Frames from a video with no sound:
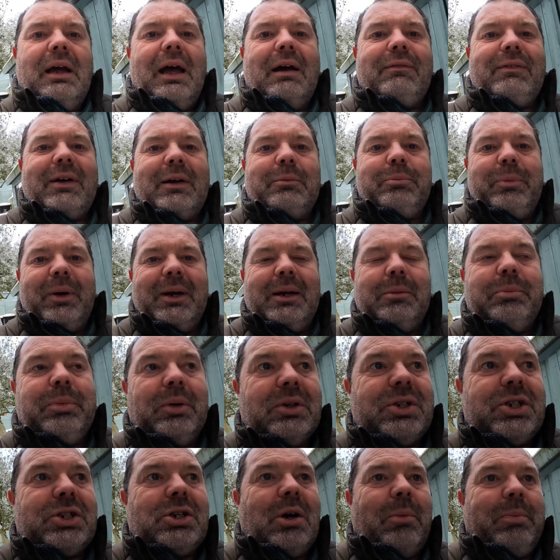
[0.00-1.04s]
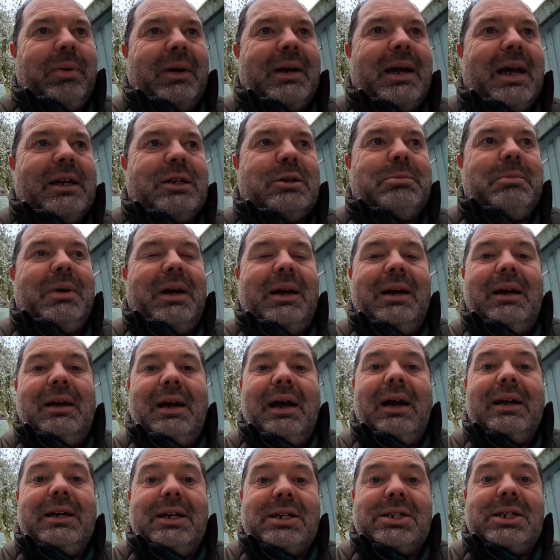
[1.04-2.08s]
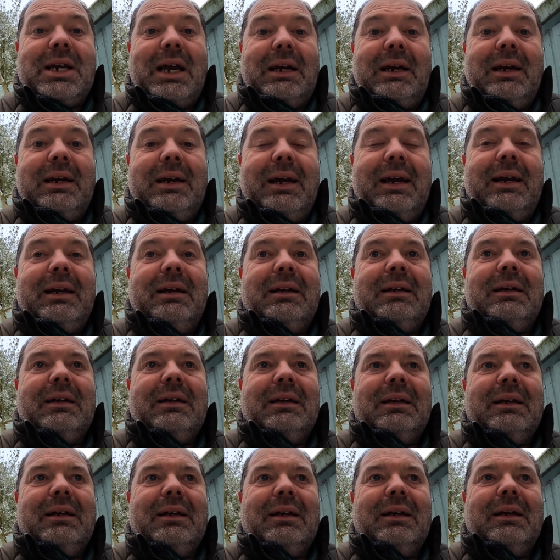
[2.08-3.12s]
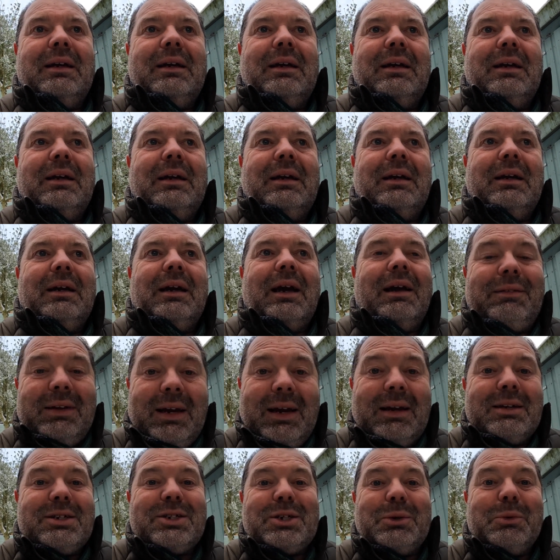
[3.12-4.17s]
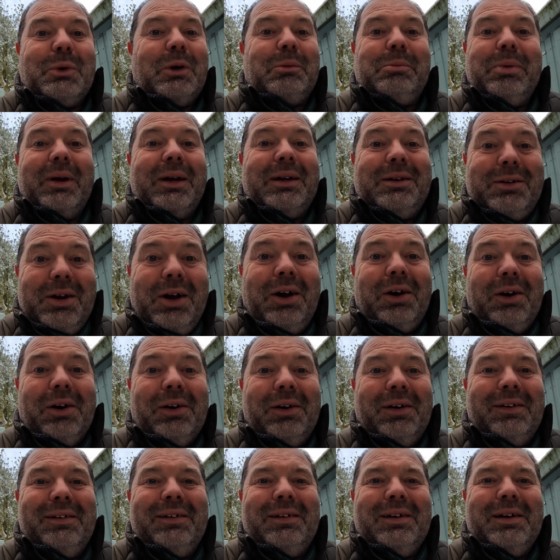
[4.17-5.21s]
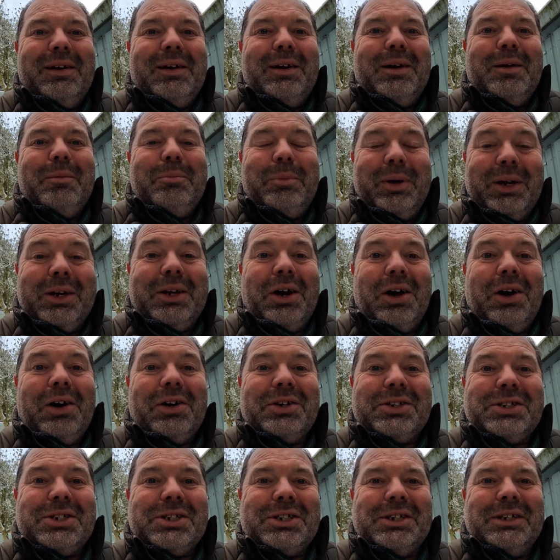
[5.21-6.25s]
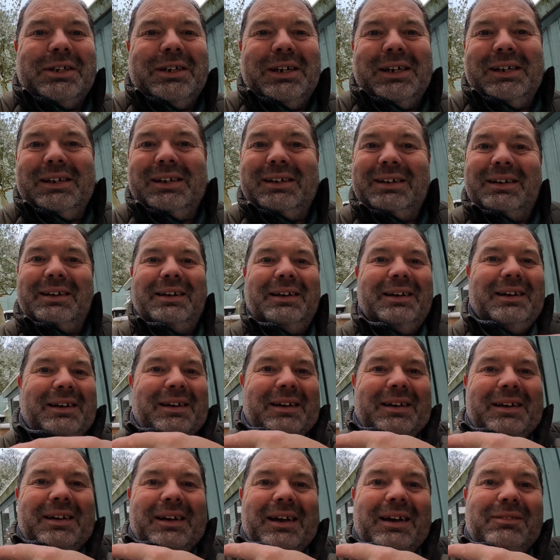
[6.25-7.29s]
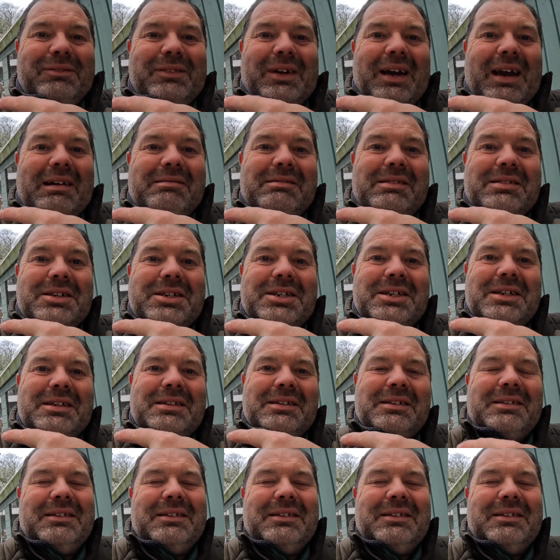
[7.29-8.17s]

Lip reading: I've had people stop and ask me, are you selling it? And the answer will be no, because of Clarence.